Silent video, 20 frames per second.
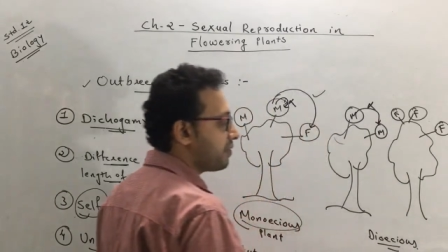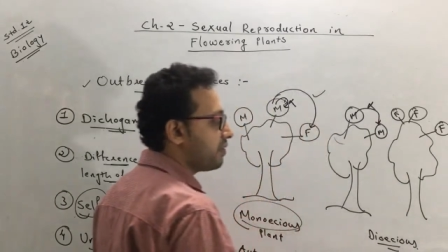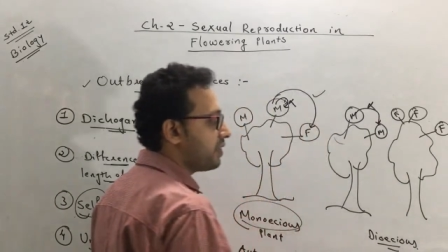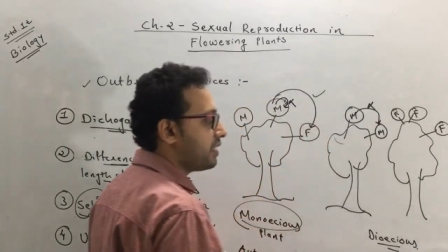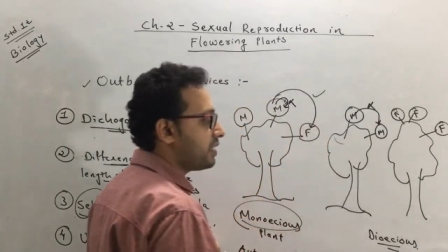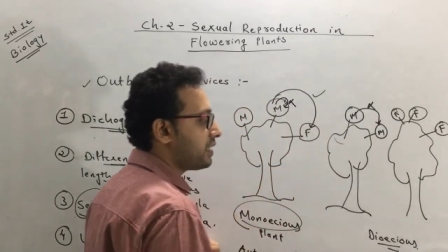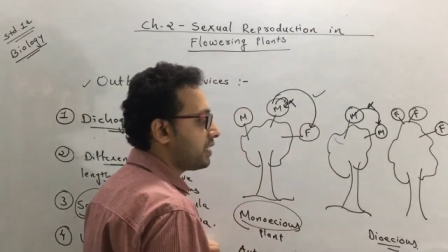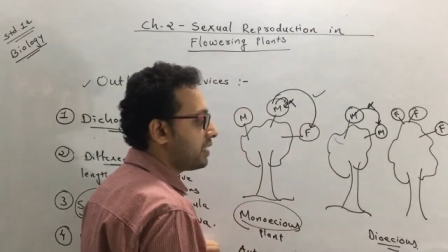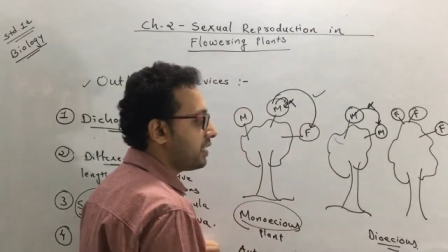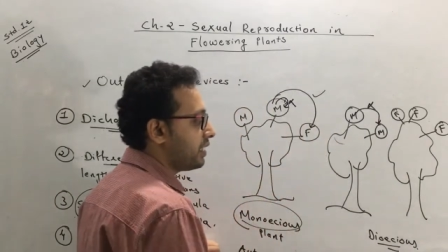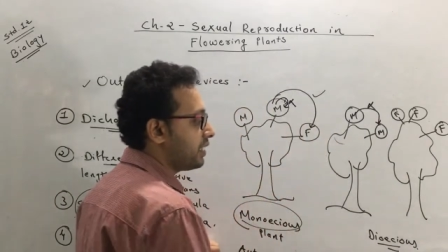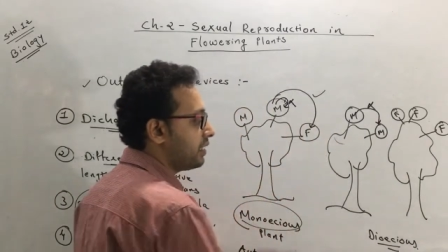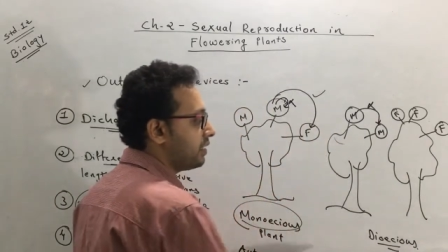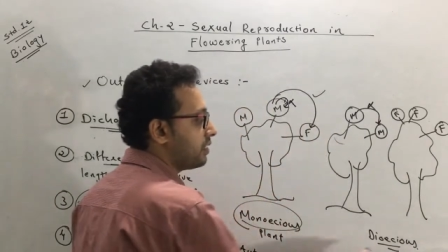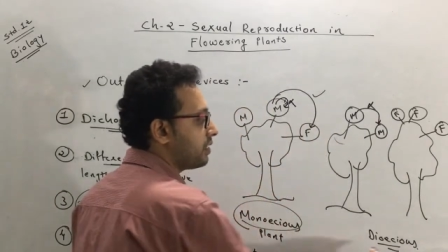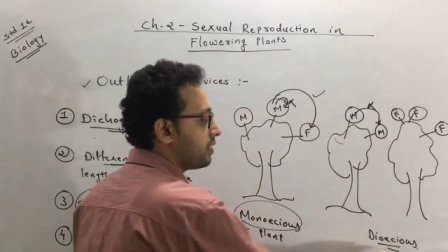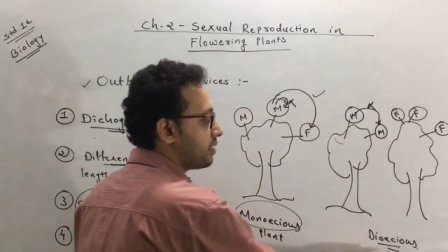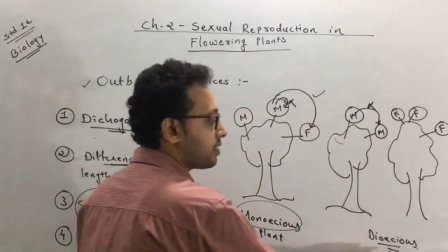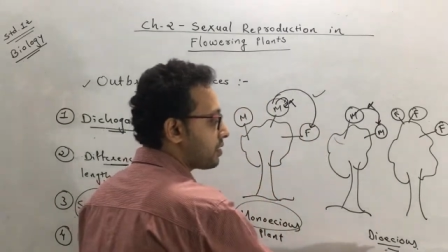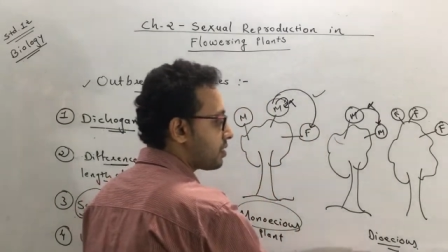prevented
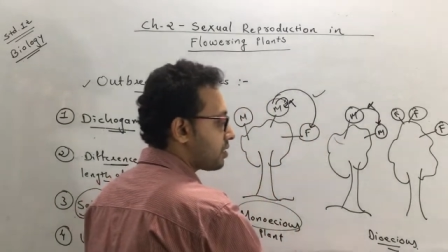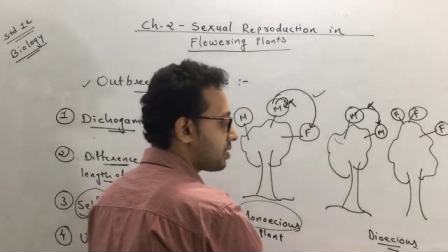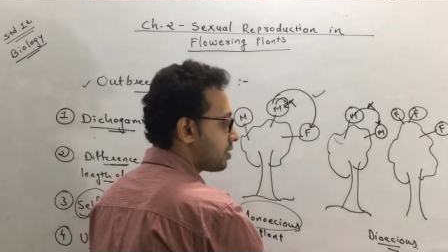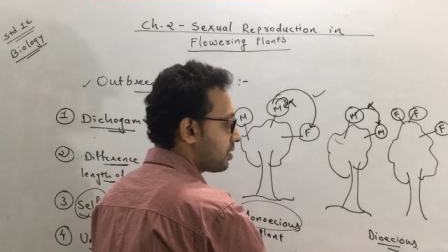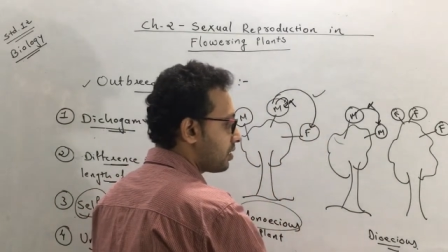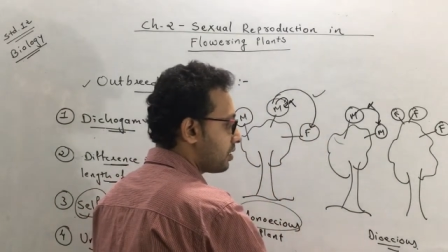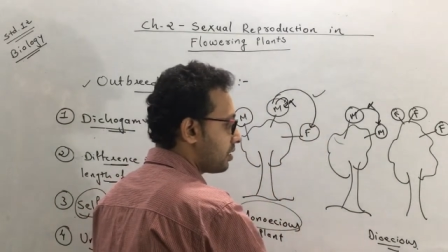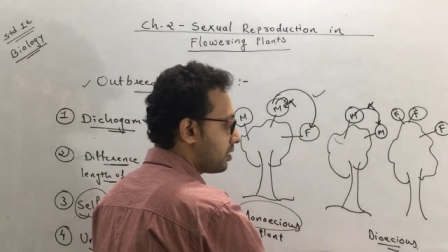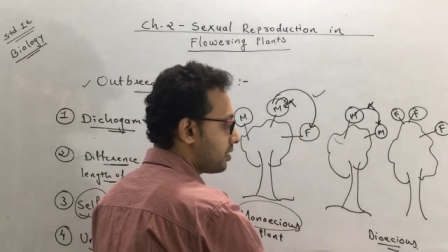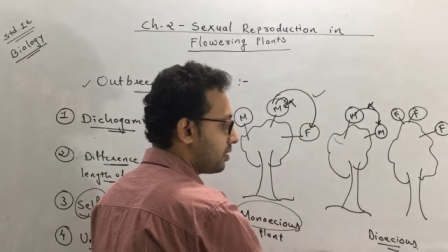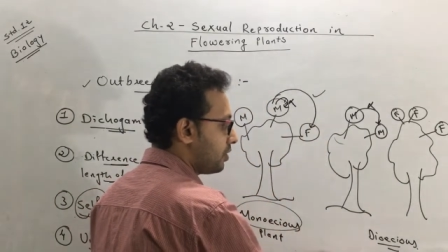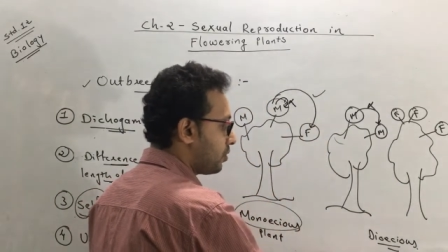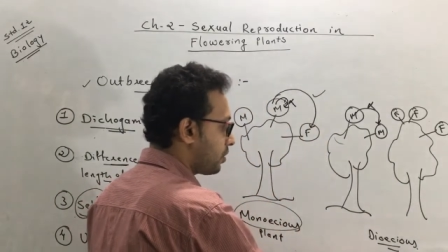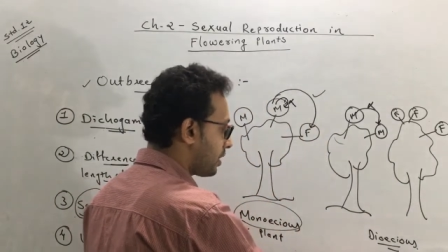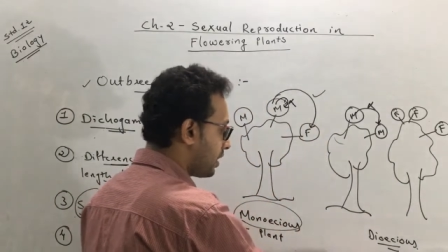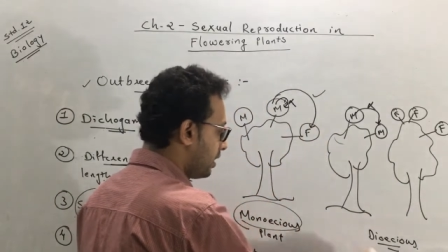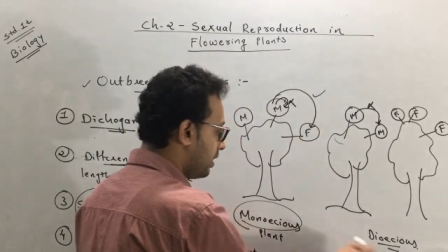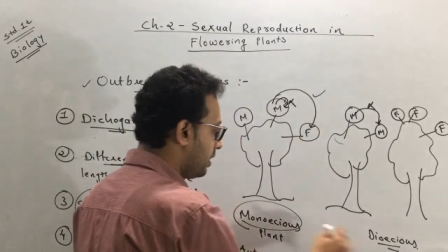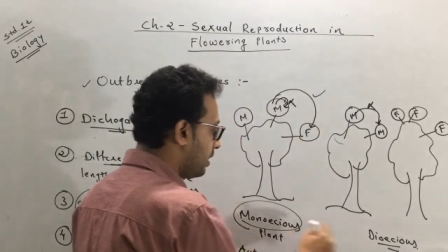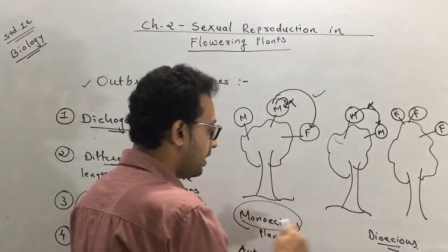in this.
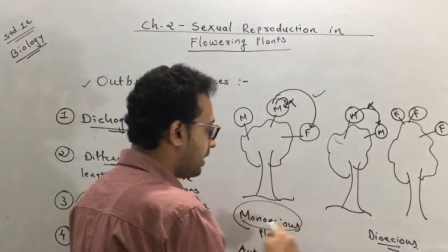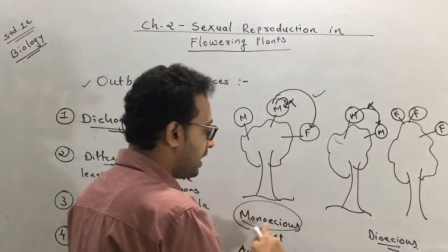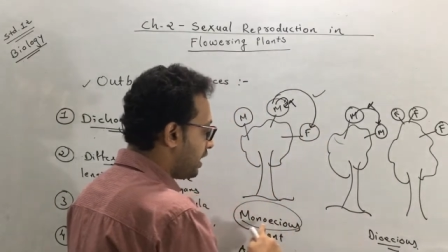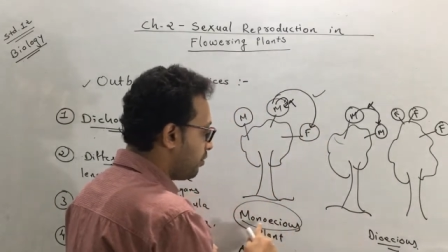Okay.